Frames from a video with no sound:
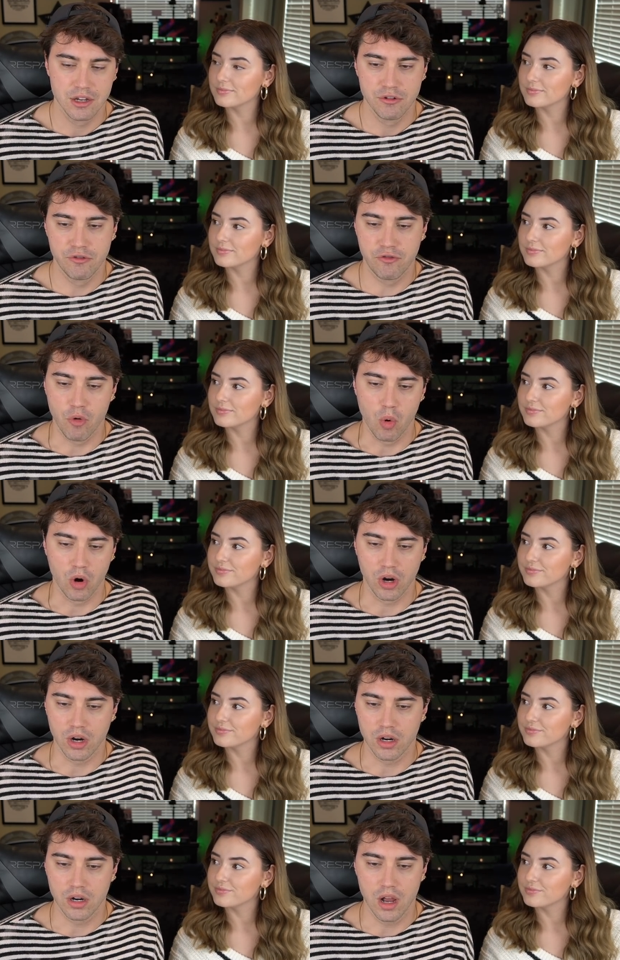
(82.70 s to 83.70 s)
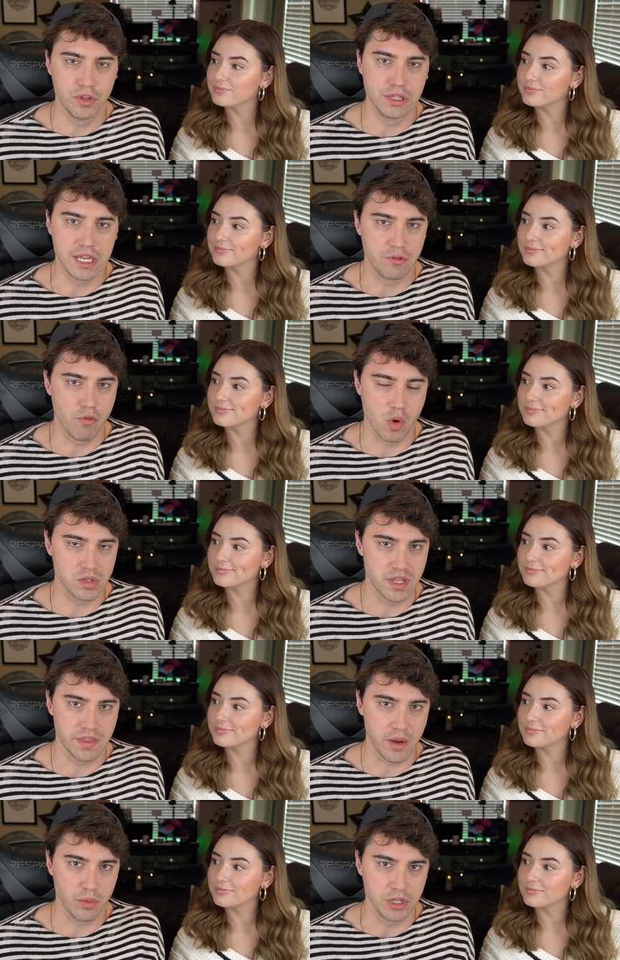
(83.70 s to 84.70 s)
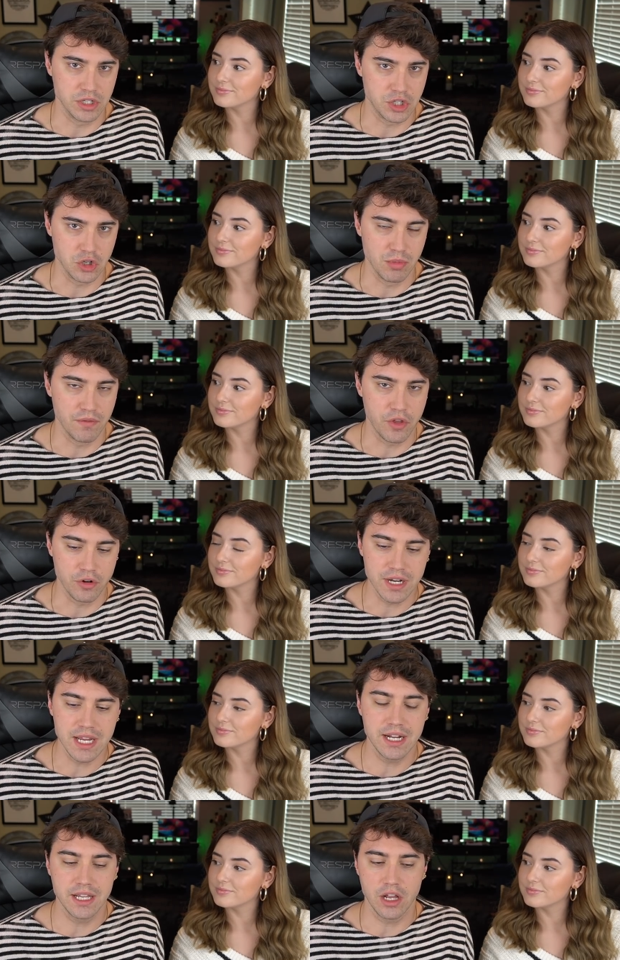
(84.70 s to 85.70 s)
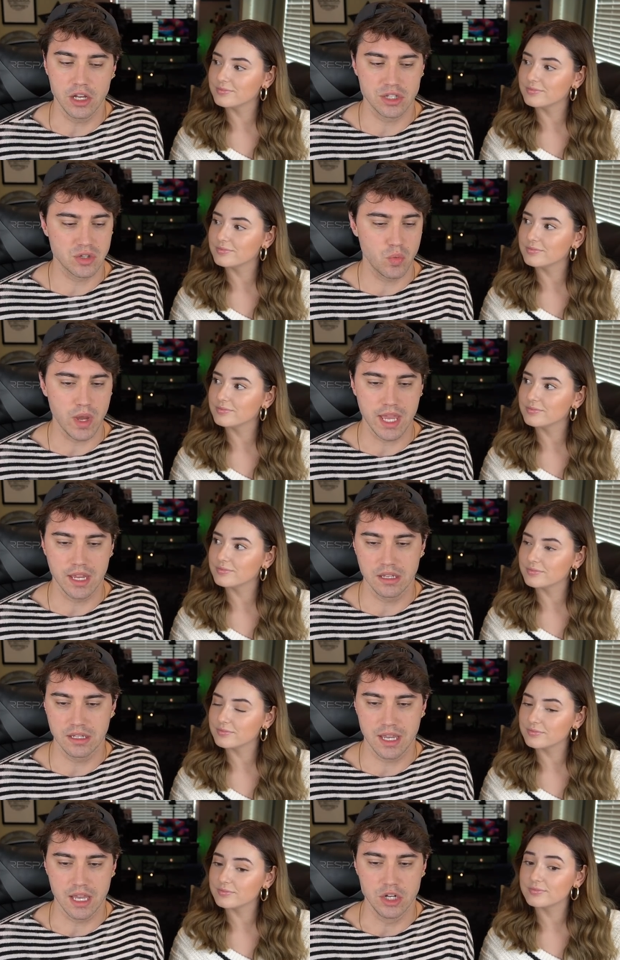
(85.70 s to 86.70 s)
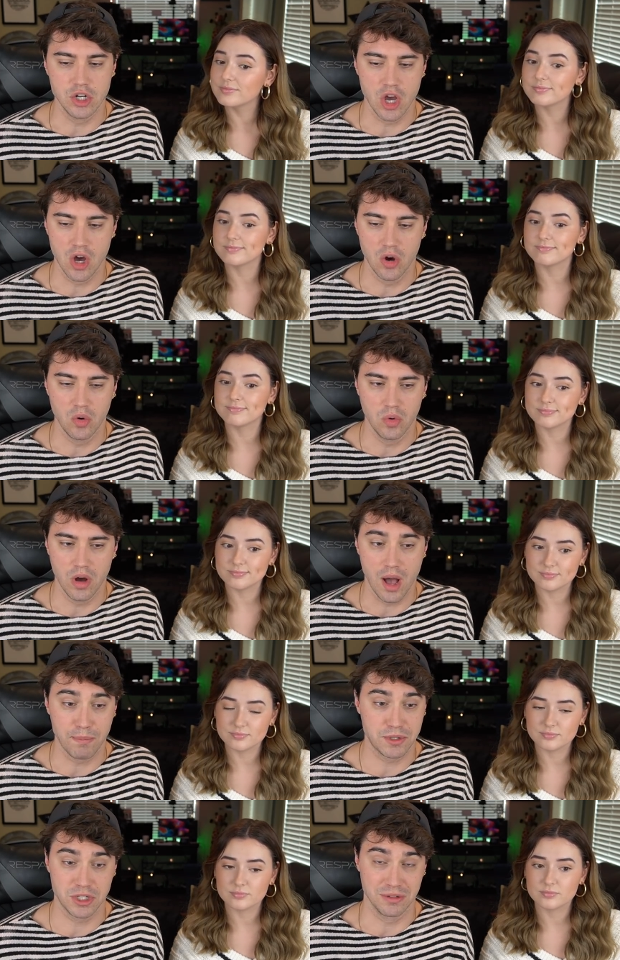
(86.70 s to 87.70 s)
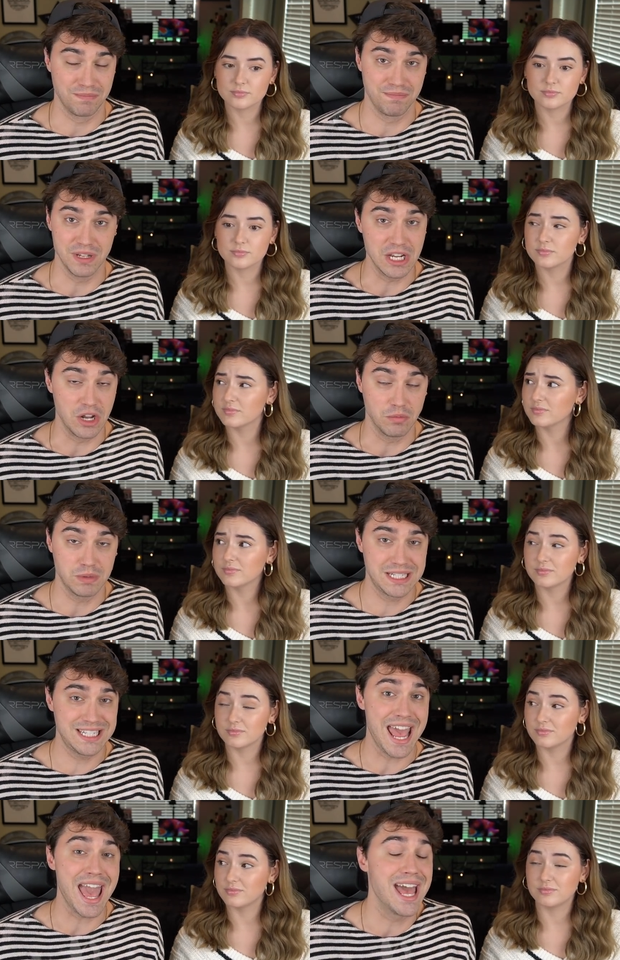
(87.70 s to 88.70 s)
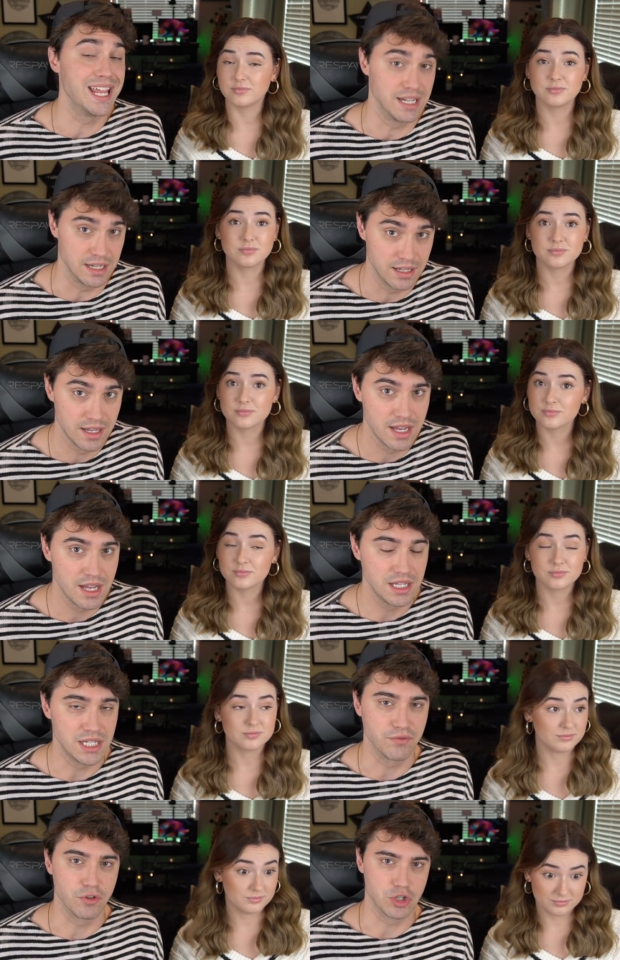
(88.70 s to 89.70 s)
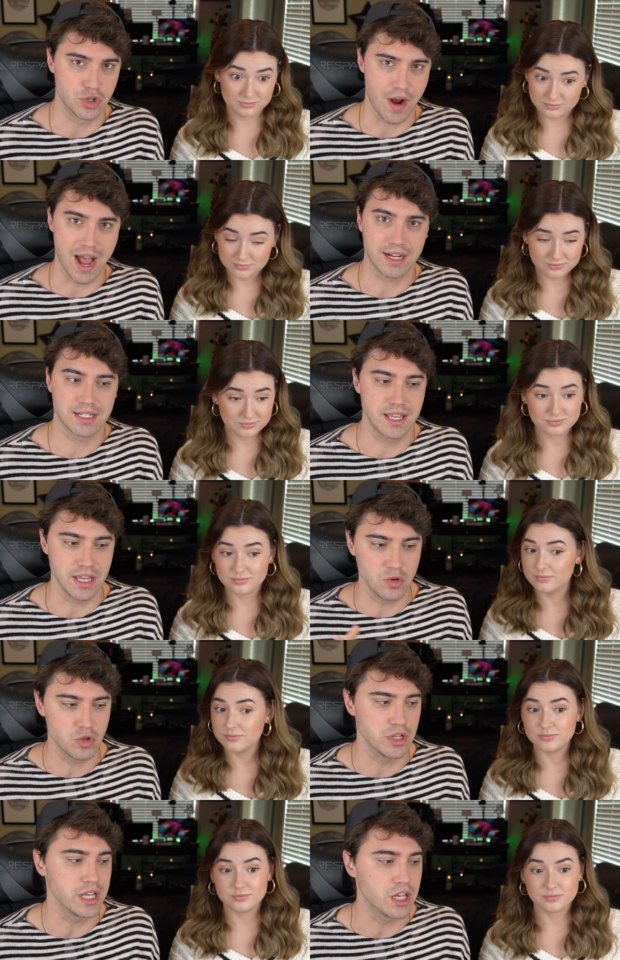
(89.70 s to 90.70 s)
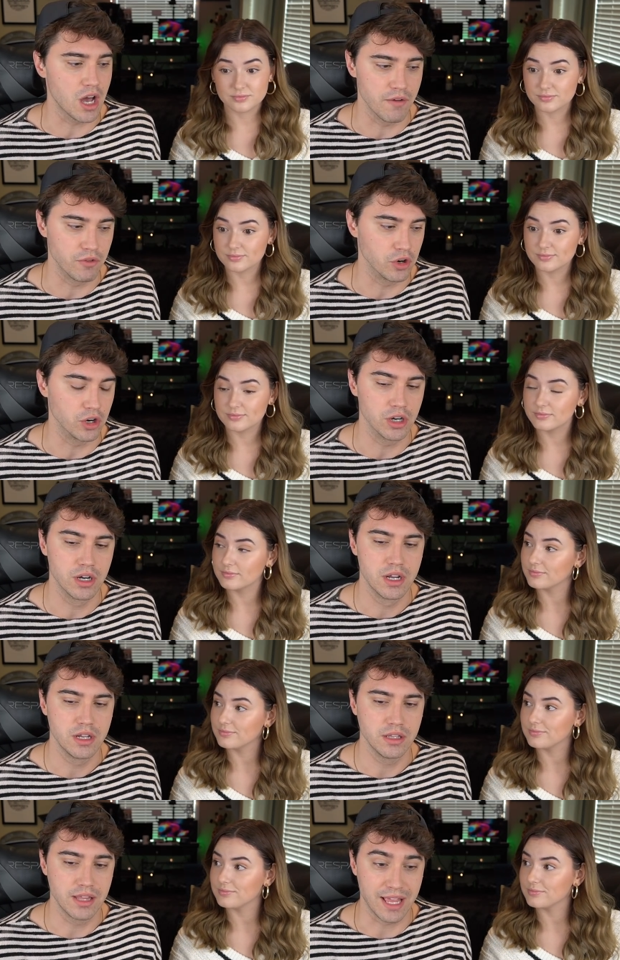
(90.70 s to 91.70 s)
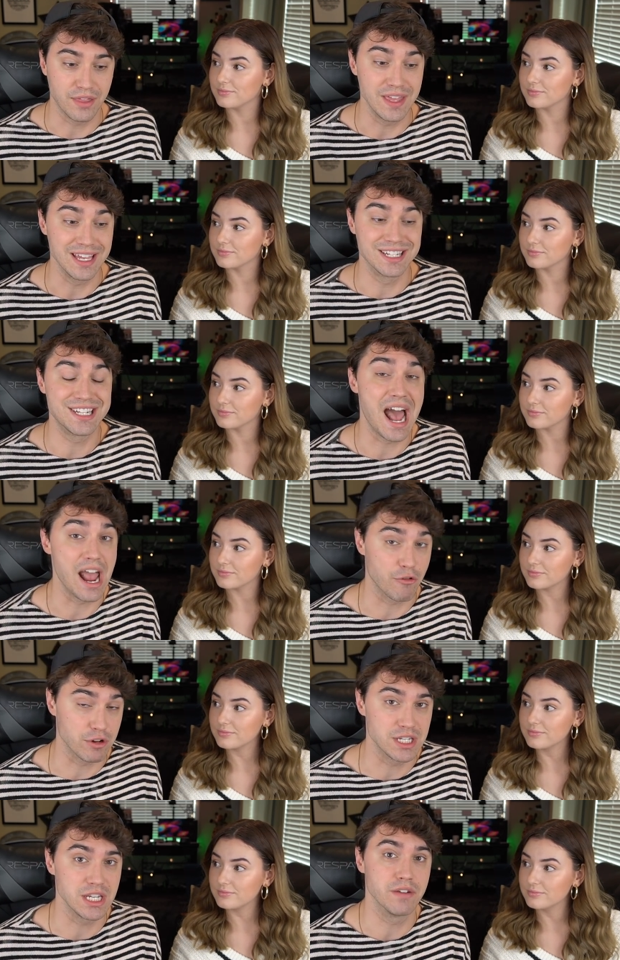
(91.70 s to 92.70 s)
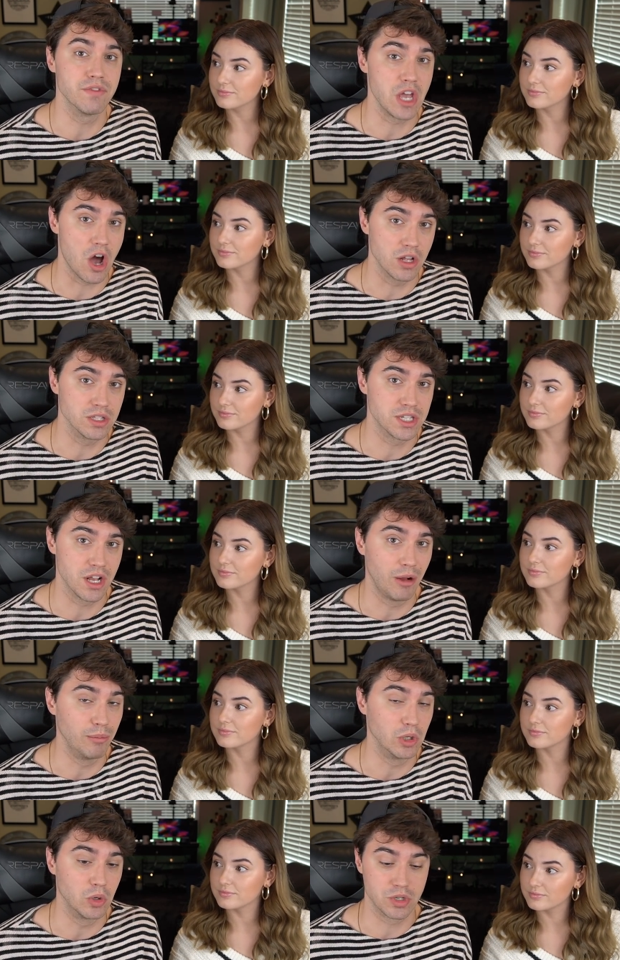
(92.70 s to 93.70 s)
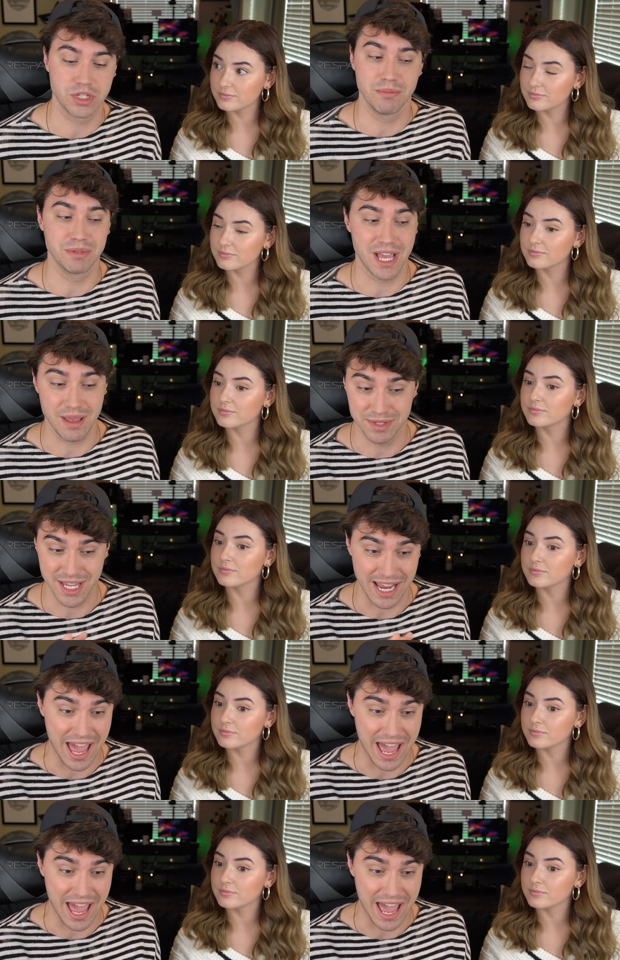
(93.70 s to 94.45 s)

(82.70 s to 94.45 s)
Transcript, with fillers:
Speaker 1: for the lead roles that they would assume if they're needed, a swing can know up to, you know, 10 different tracks. They usually cover like the entirety of the ensemble or sometimes like